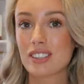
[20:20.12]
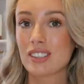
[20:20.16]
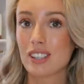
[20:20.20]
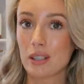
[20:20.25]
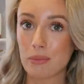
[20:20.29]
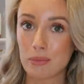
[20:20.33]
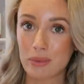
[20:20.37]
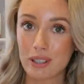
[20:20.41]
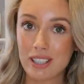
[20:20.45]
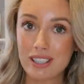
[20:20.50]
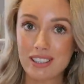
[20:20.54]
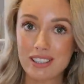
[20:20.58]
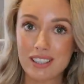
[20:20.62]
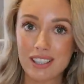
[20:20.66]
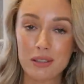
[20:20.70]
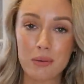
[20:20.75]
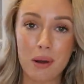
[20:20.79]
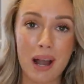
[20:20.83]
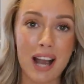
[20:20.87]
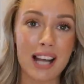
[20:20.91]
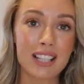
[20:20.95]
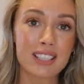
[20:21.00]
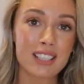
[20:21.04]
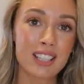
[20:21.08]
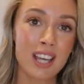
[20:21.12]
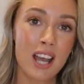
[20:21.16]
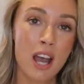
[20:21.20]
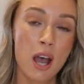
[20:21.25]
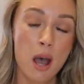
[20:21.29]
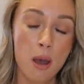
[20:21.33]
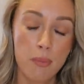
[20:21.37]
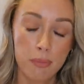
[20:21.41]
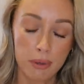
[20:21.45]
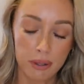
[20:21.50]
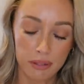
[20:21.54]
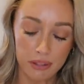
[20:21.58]
summery silhouette,
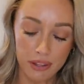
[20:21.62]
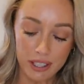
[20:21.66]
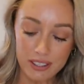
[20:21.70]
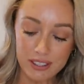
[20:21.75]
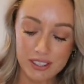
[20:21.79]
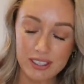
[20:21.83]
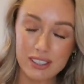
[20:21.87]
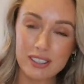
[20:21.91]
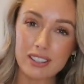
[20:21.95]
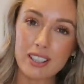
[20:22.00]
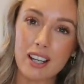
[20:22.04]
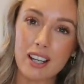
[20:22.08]
but this